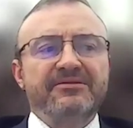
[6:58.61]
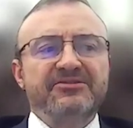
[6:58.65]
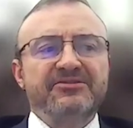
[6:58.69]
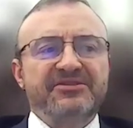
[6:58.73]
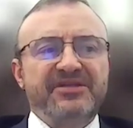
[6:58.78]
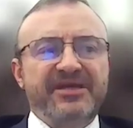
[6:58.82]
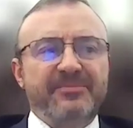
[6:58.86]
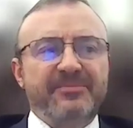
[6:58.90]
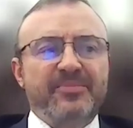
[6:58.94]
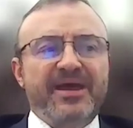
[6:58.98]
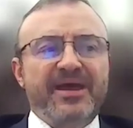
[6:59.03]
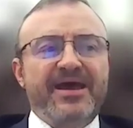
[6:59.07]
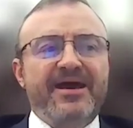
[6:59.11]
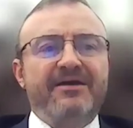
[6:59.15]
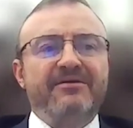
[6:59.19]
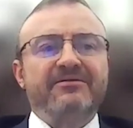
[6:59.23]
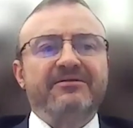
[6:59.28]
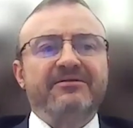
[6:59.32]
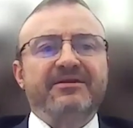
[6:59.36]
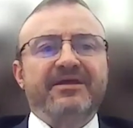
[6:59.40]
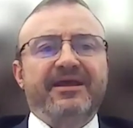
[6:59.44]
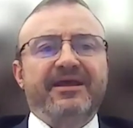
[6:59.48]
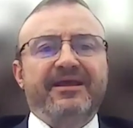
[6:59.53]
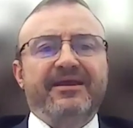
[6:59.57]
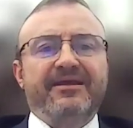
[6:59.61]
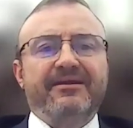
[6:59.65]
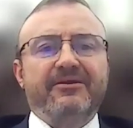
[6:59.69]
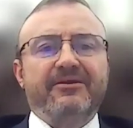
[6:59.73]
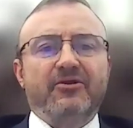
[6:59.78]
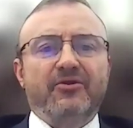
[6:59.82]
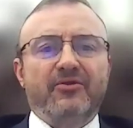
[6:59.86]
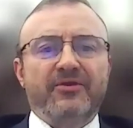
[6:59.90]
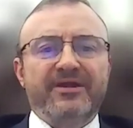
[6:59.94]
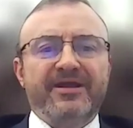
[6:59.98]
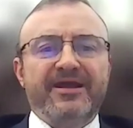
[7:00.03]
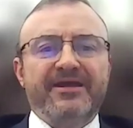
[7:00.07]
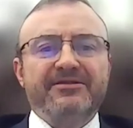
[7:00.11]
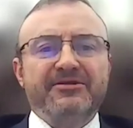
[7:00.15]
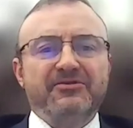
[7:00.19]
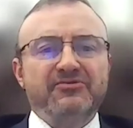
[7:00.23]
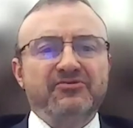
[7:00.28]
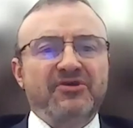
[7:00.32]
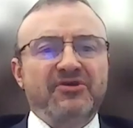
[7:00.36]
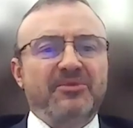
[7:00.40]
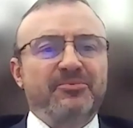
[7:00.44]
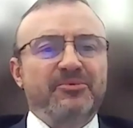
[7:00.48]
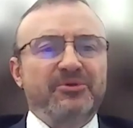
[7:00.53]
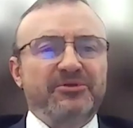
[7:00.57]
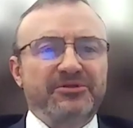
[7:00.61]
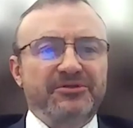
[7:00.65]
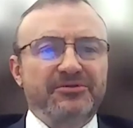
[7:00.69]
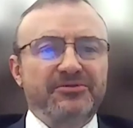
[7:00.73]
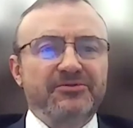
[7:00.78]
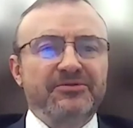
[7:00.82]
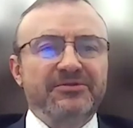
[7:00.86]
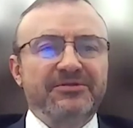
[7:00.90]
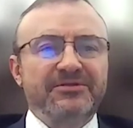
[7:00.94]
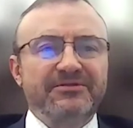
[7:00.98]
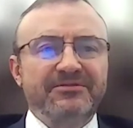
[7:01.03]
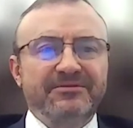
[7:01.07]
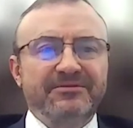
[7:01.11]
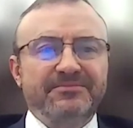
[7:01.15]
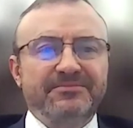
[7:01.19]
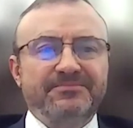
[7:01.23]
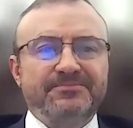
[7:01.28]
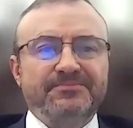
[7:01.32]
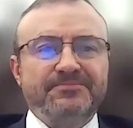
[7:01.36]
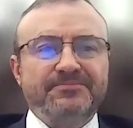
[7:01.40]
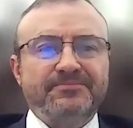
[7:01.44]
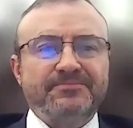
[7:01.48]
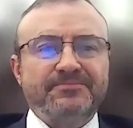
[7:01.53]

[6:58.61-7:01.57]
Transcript: step out and create those opportunities.